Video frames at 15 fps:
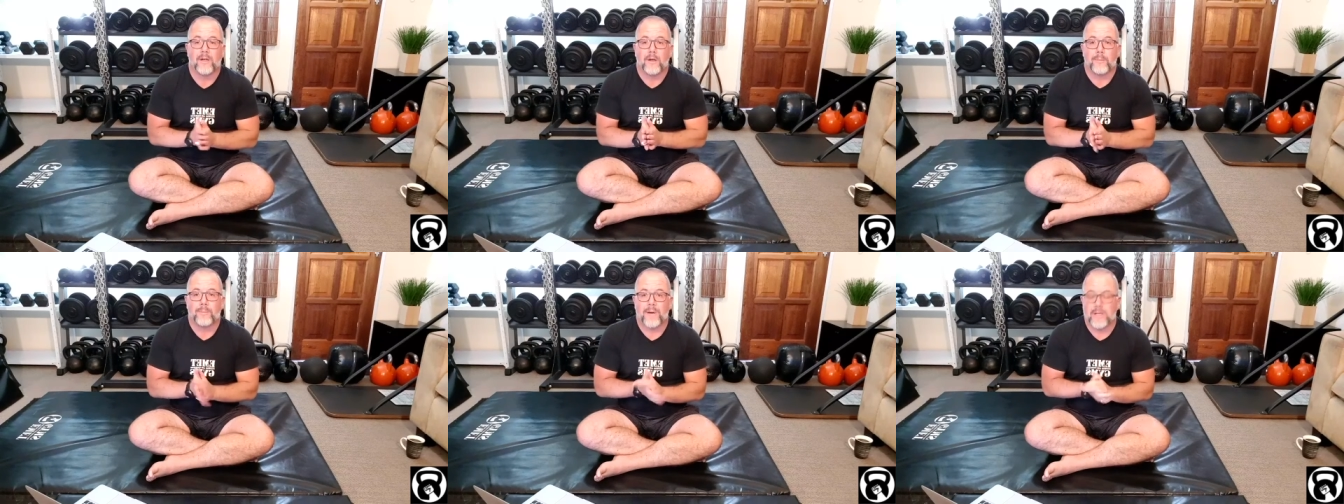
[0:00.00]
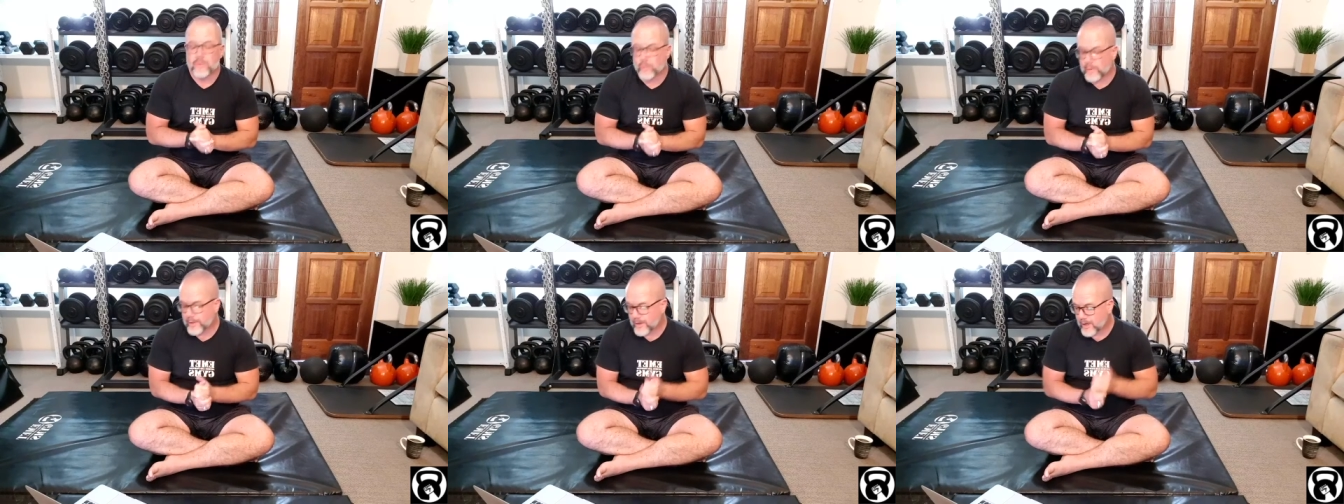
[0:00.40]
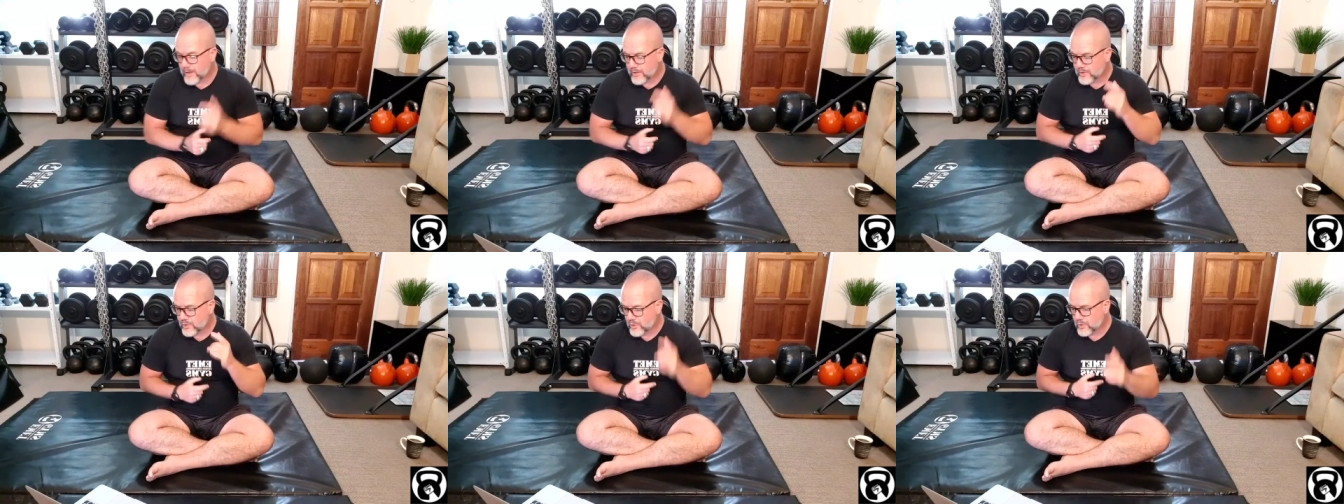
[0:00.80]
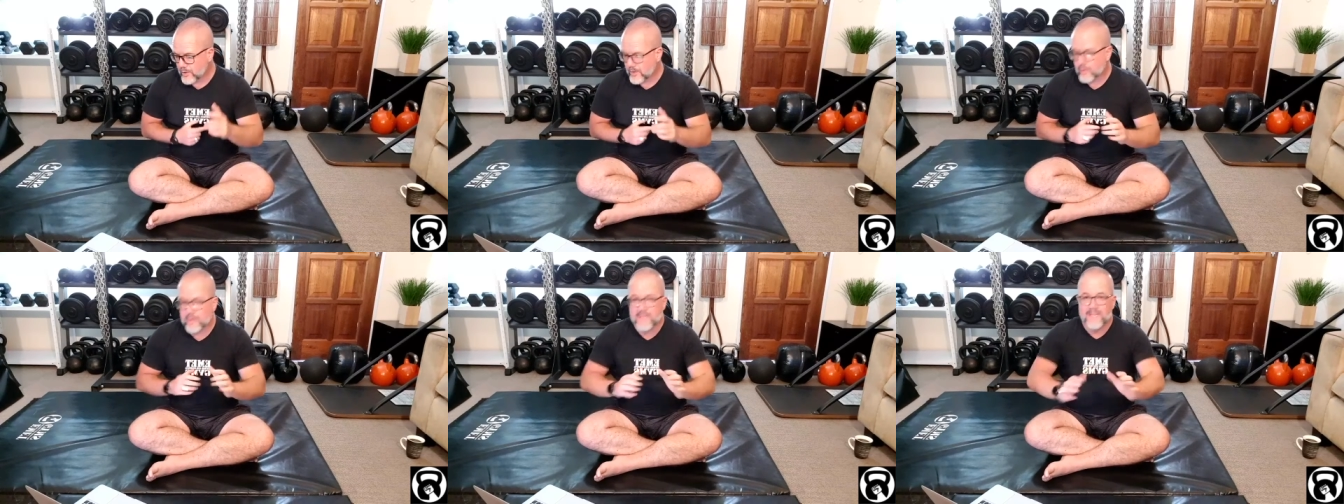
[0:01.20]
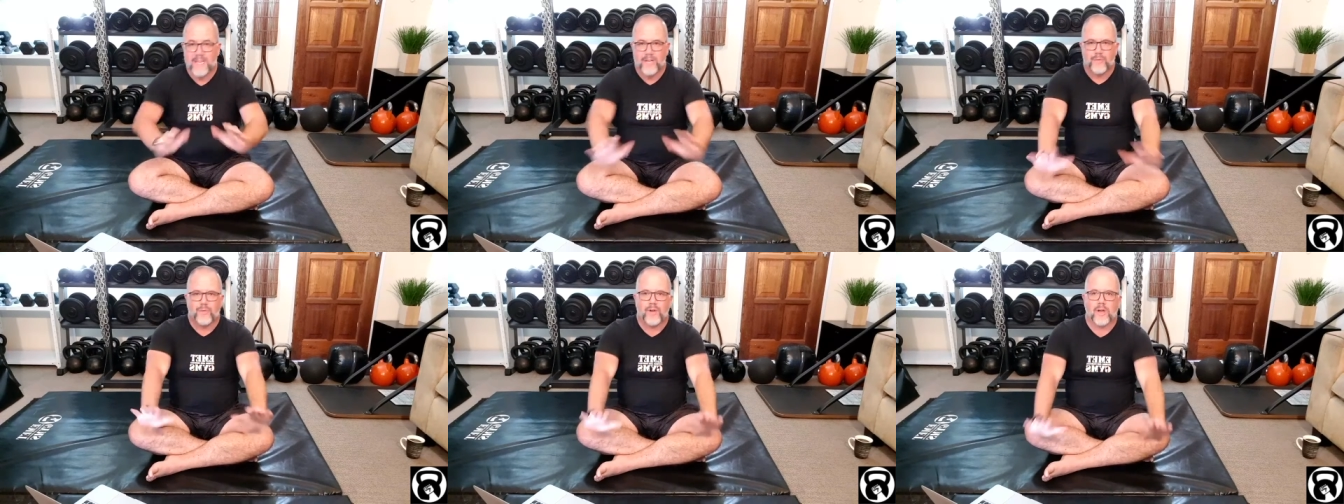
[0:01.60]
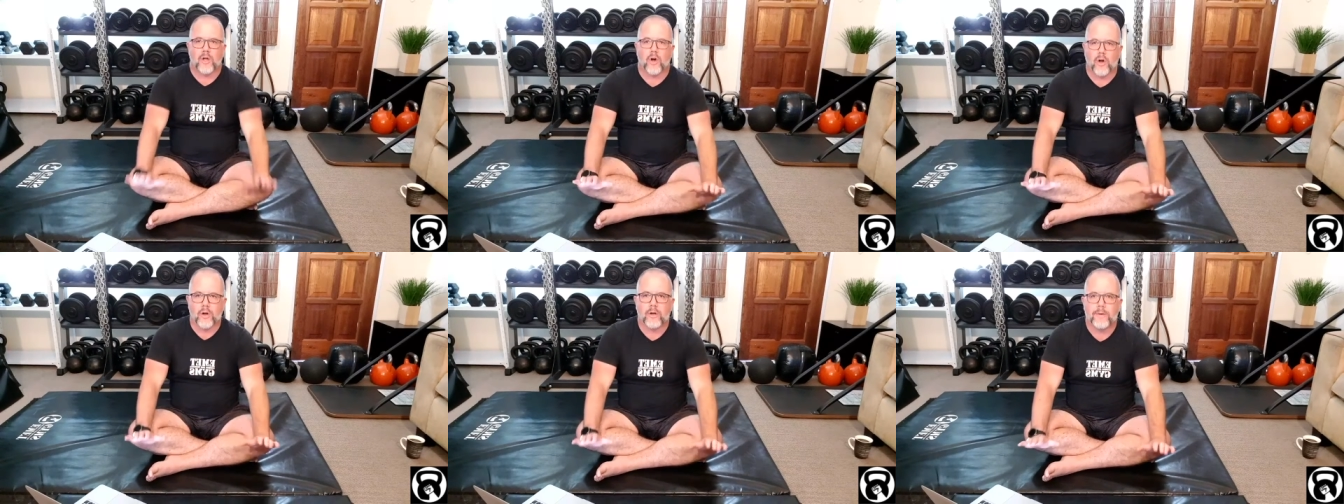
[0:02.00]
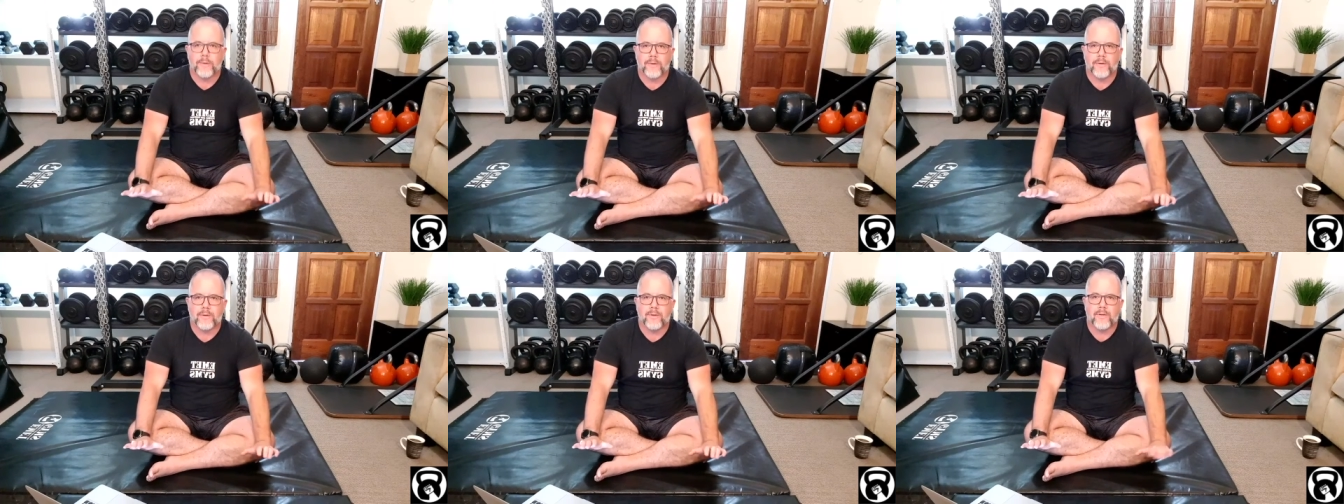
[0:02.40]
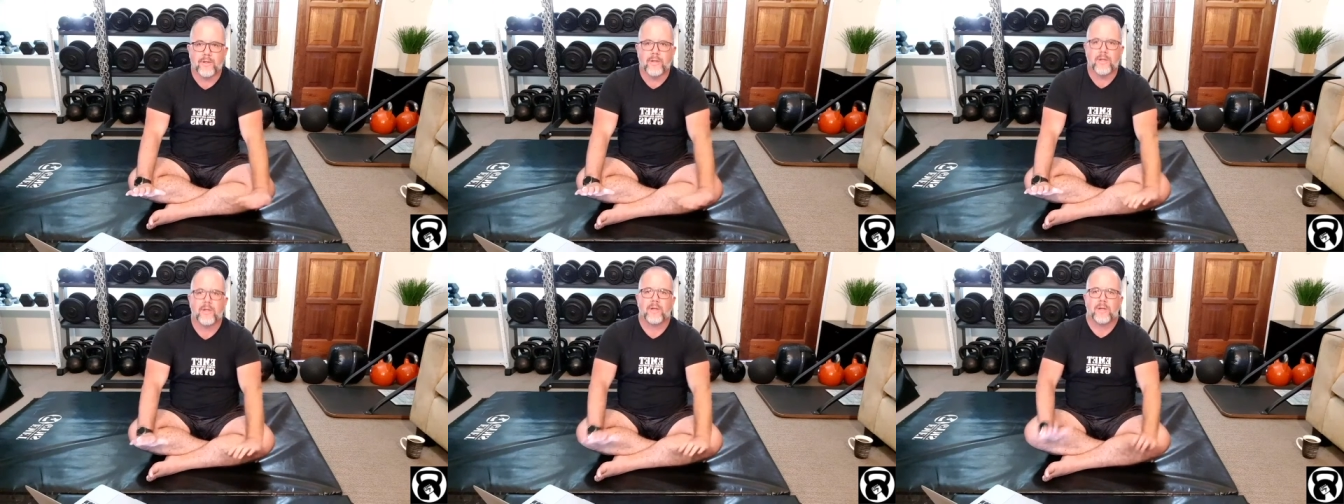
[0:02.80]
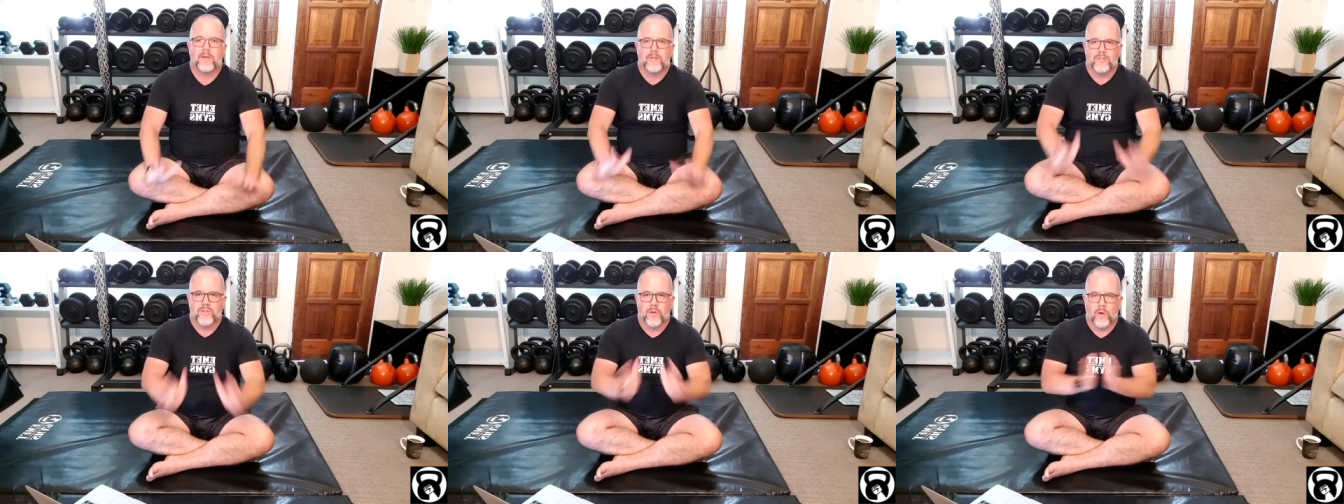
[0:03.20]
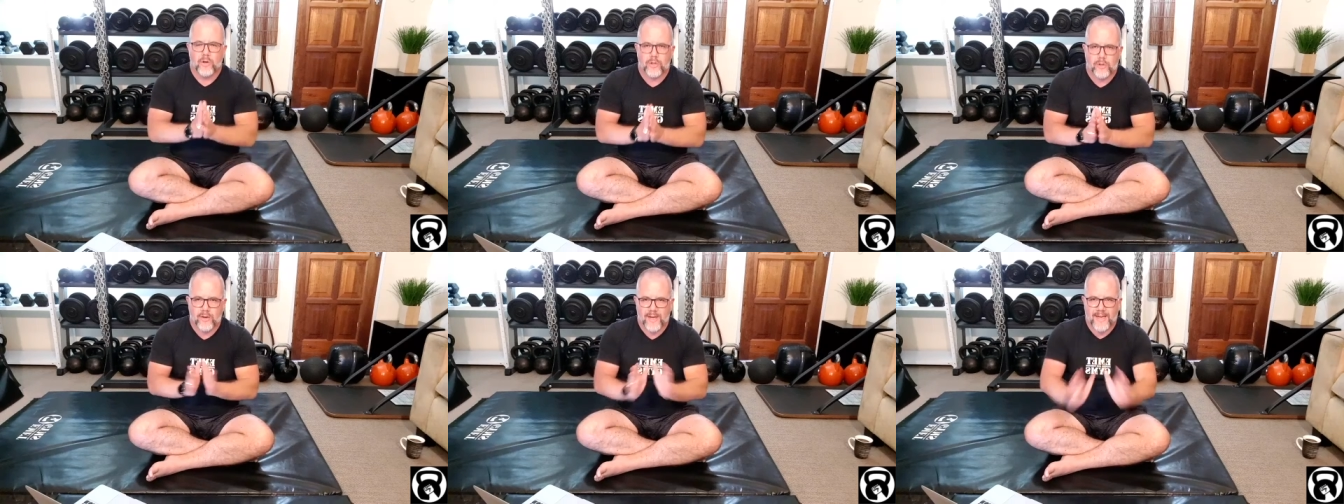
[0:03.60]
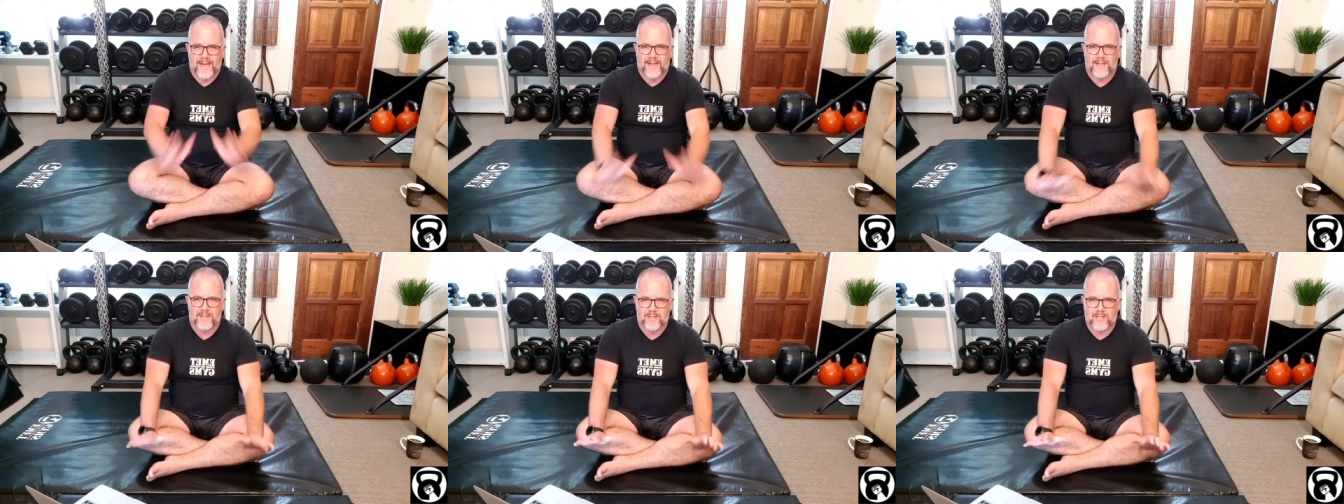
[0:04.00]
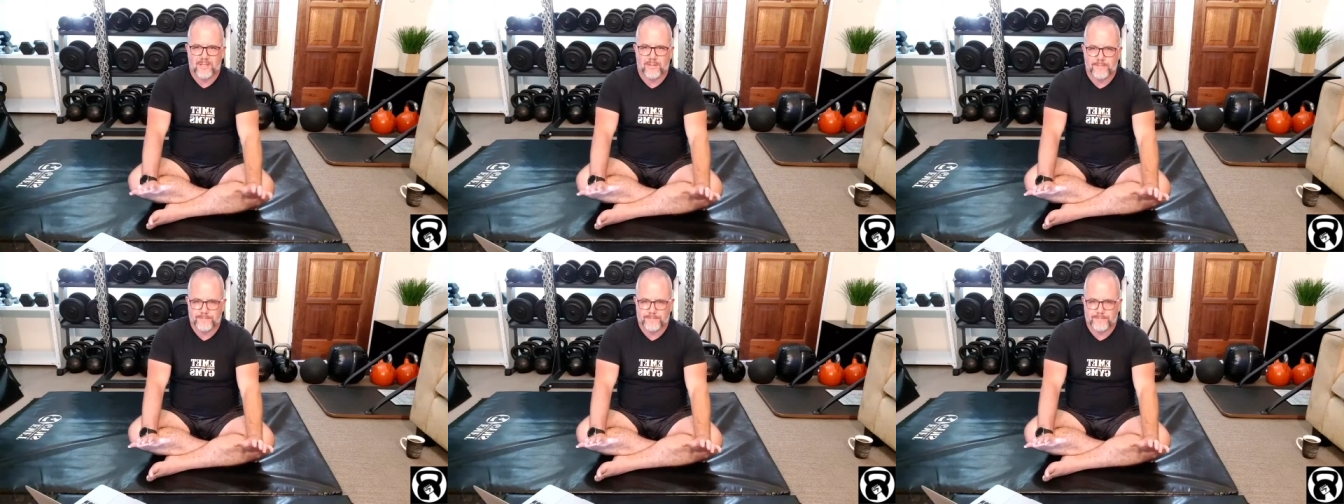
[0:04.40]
but we're going to do it in FLR. So on your hands,